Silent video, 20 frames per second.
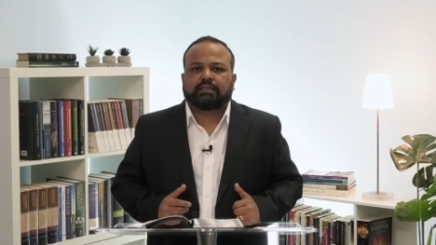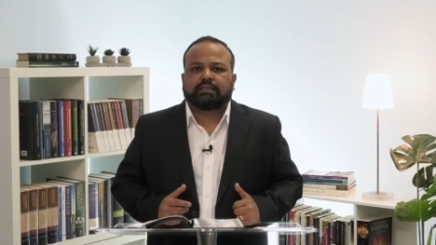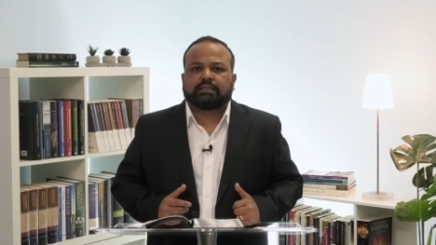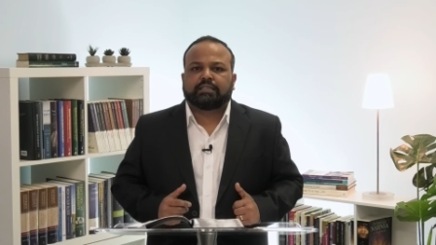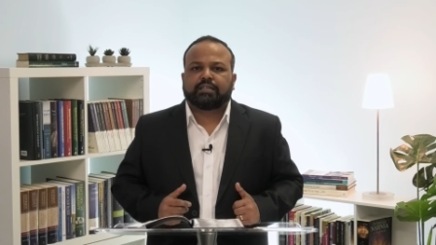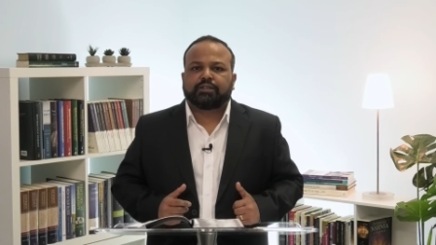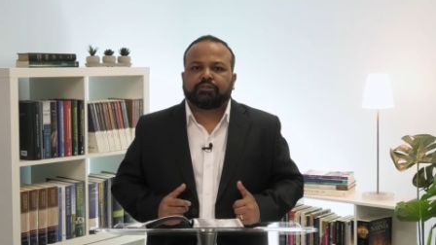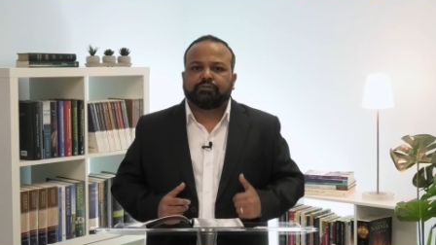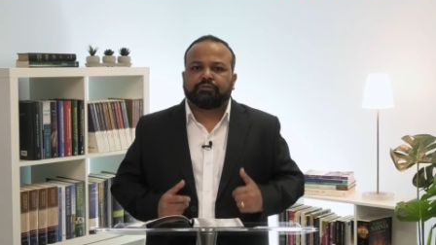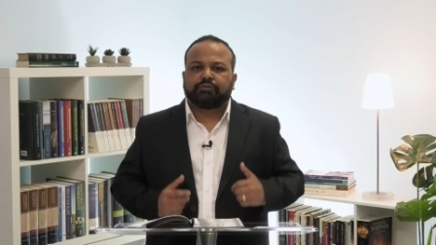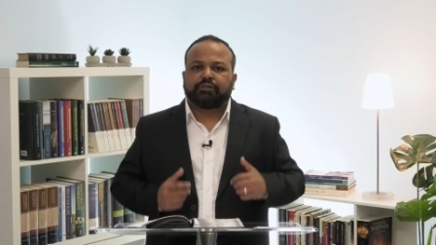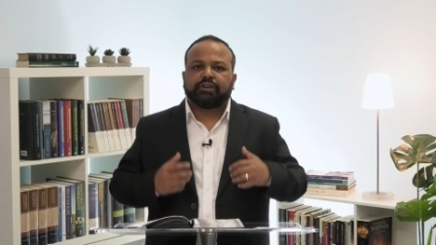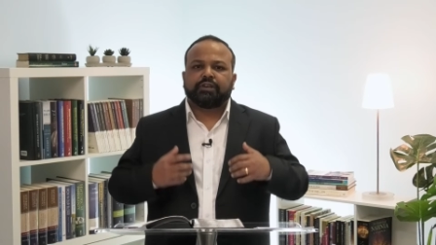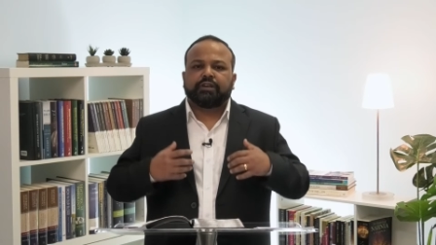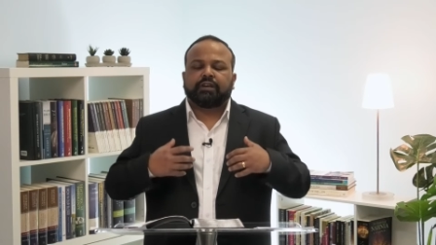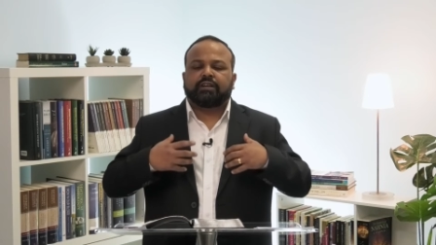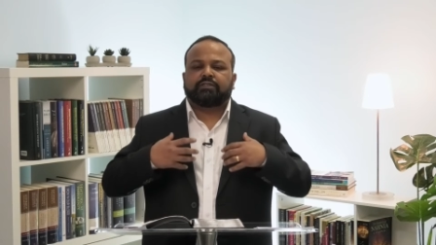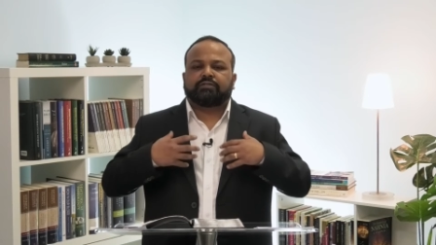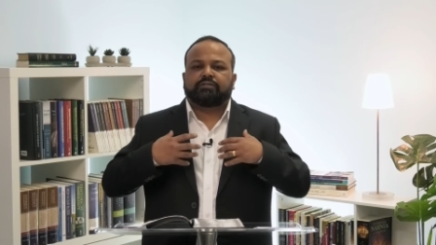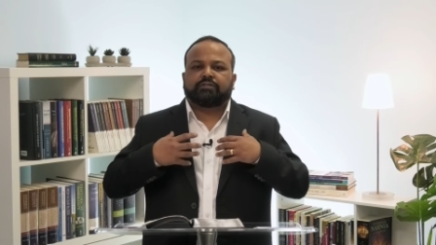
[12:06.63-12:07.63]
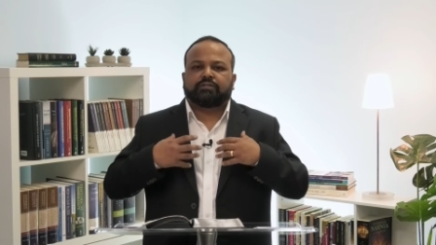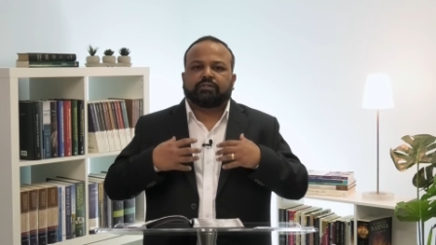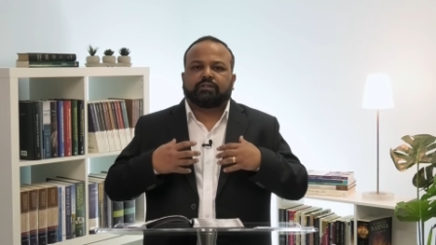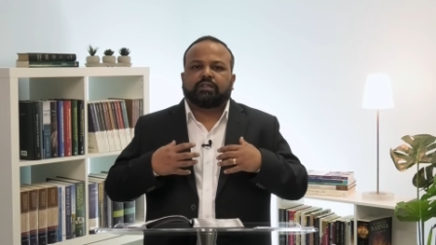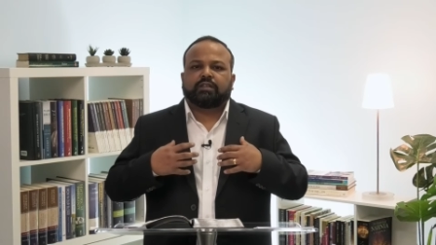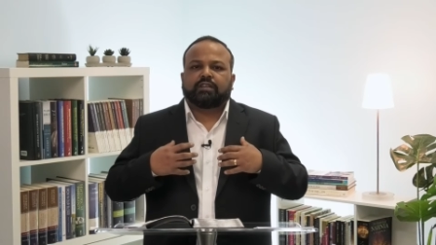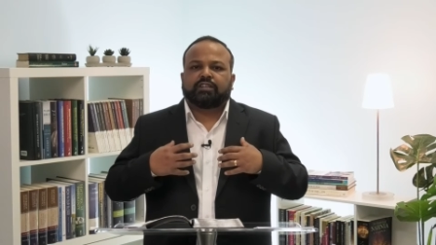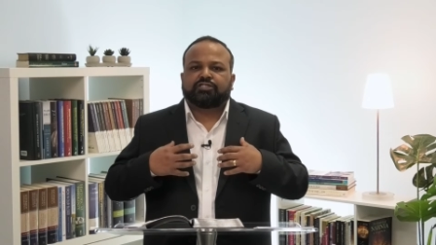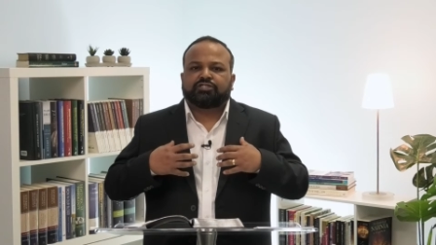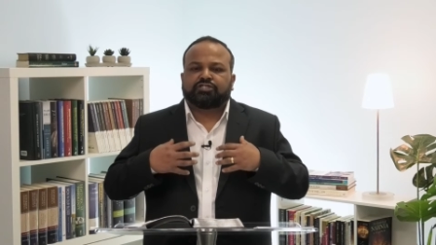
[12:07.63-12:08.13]
that we as
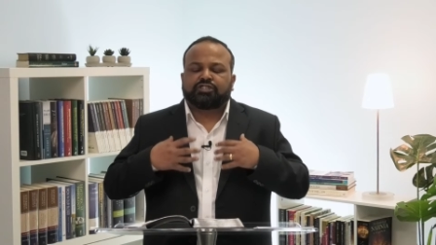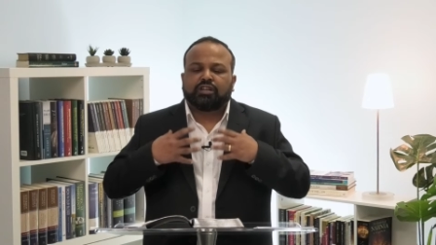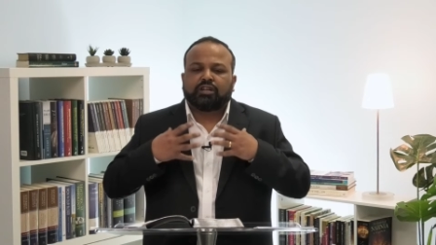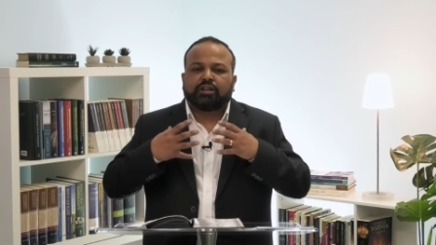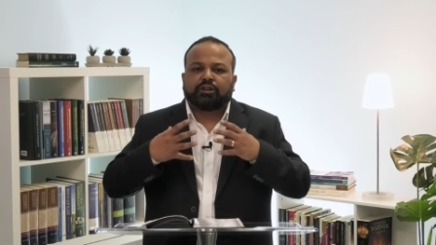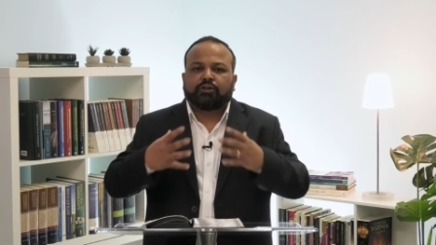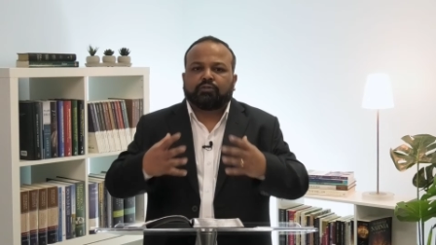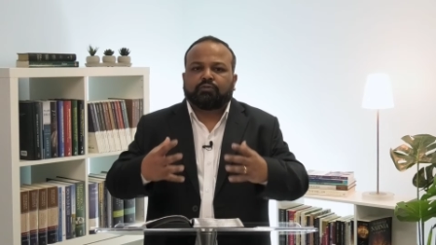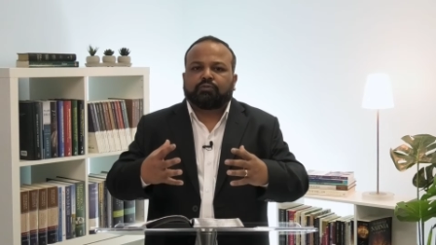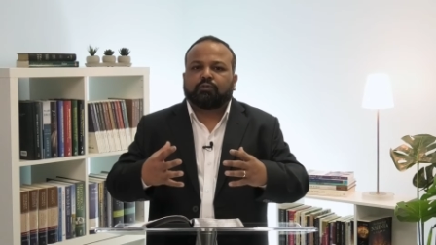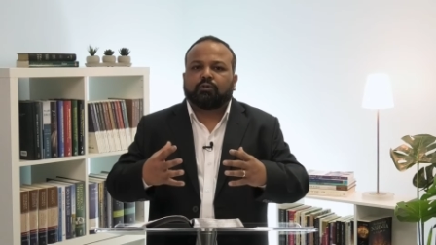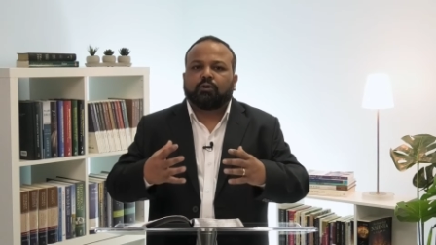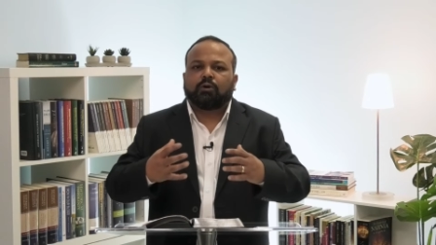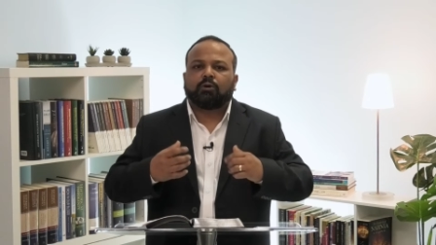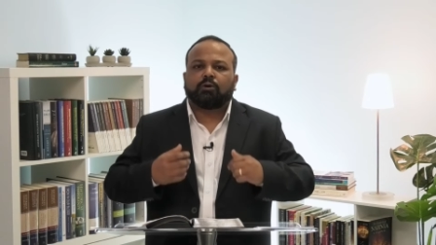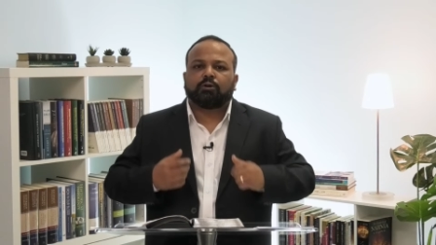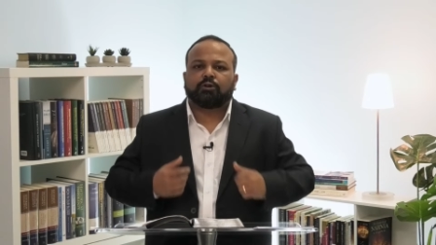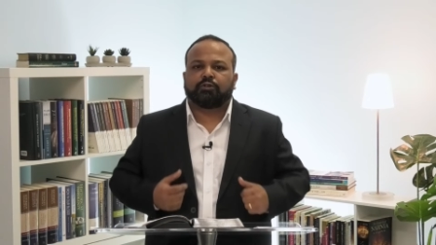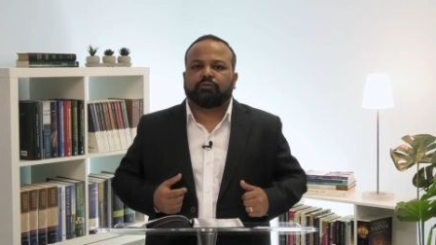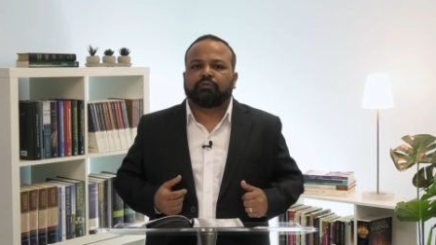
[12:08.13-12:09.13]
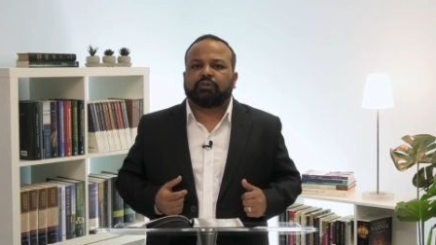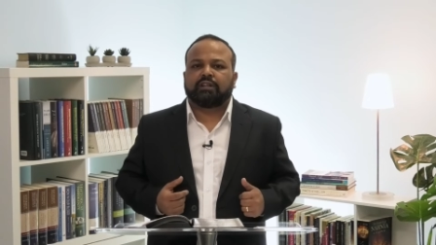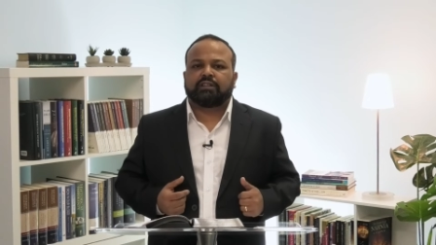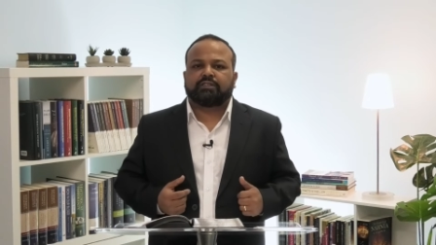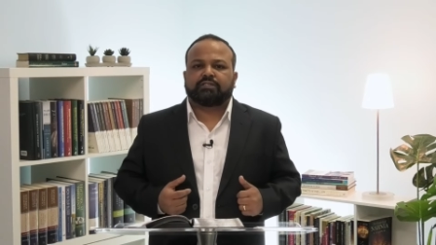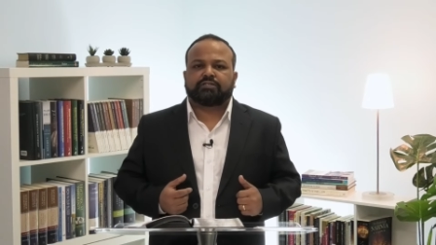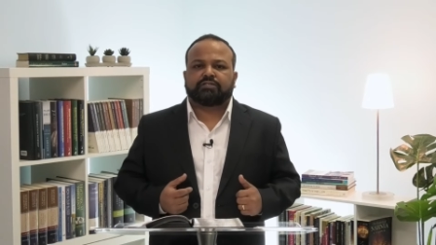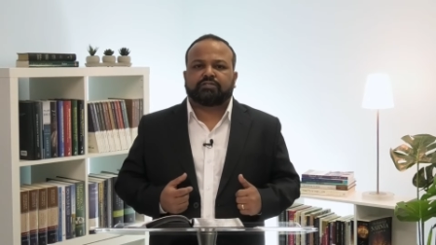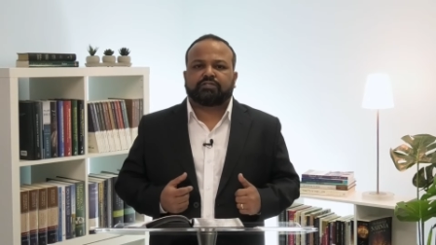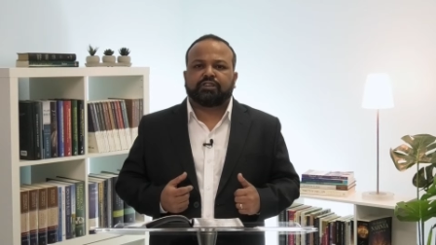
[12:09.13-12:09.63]
children of God will
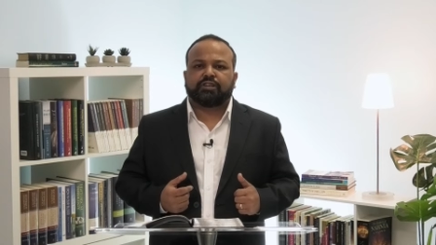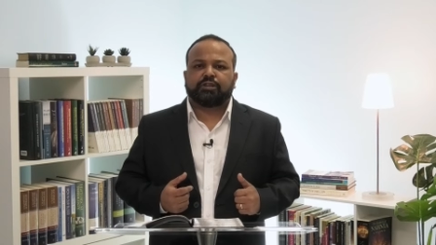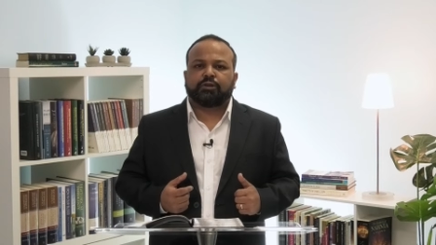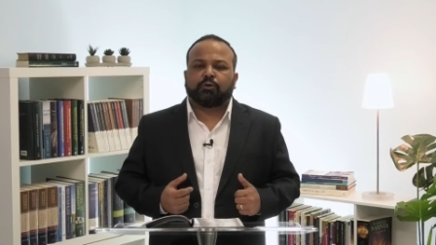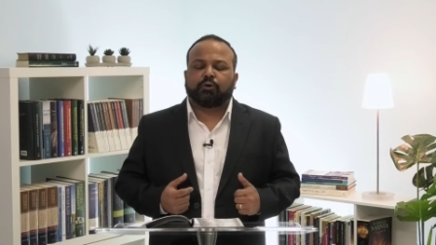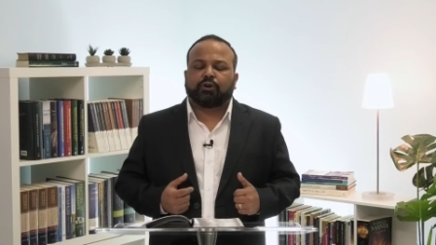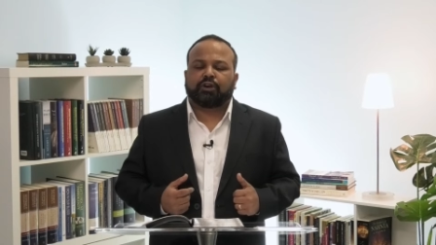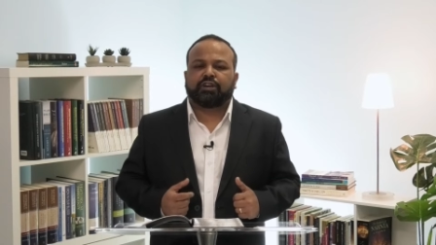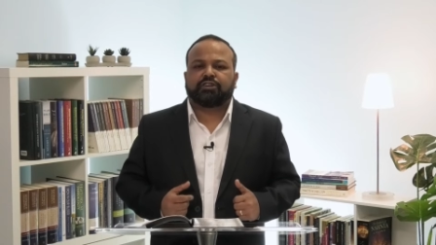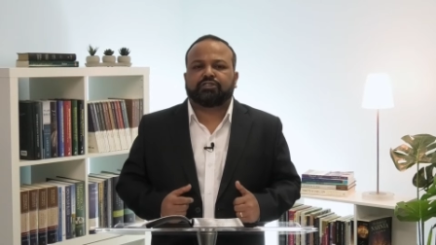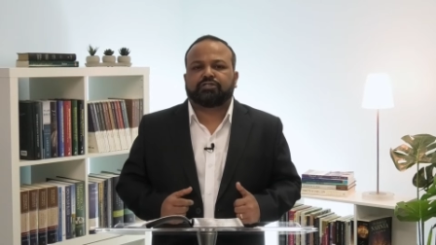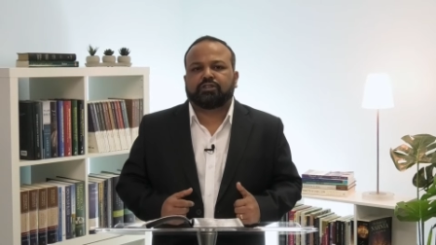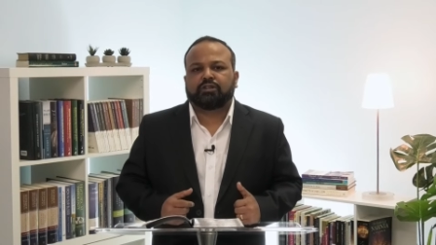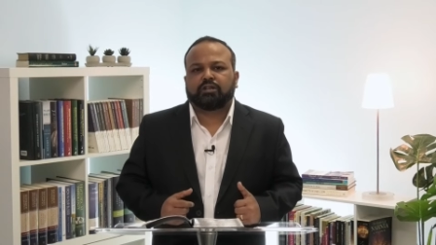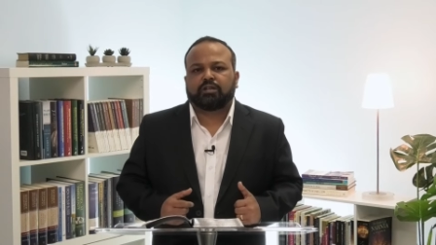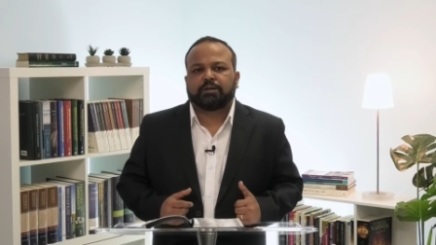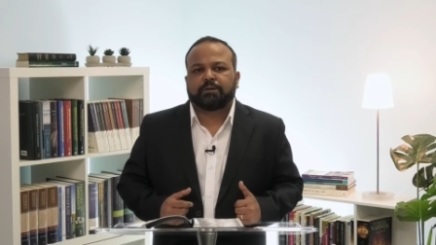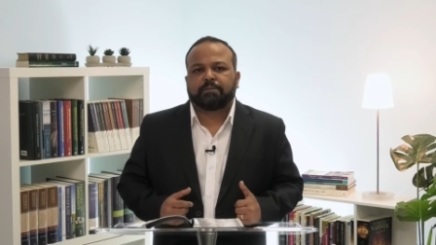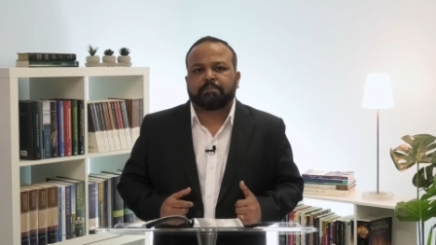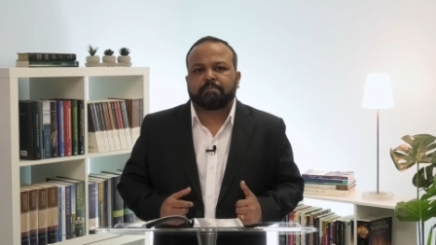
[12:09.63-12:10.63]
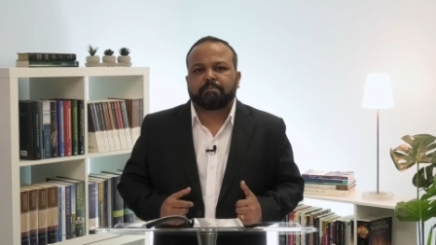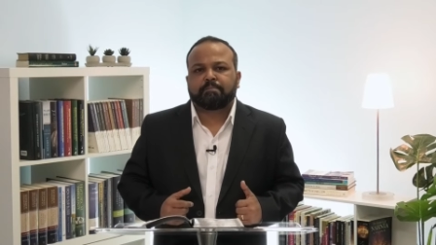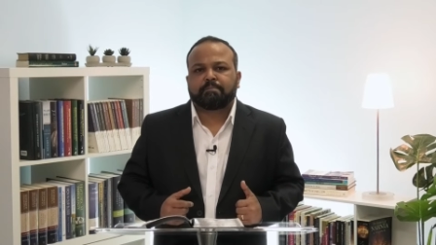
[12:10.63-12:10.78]
sin occasionally.